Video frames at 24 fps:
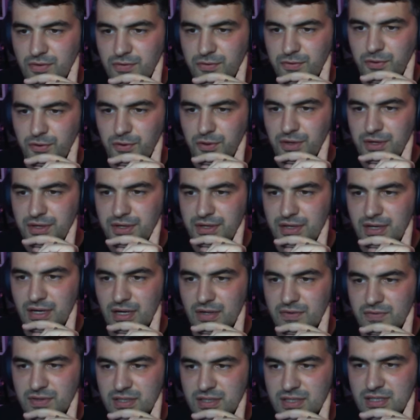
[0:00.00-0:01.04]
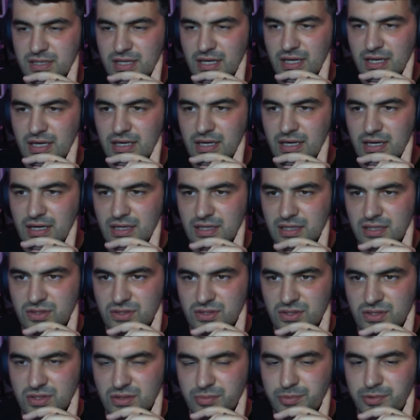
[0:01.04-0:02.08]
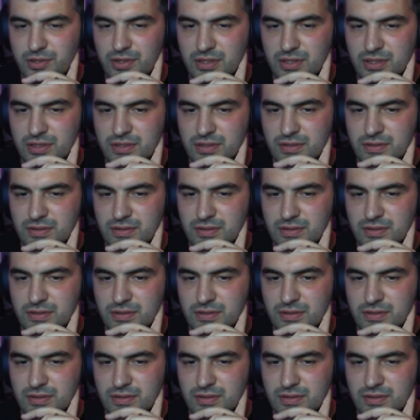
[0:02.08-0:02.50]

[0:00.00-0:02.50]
4 relevant attacking characters on the board.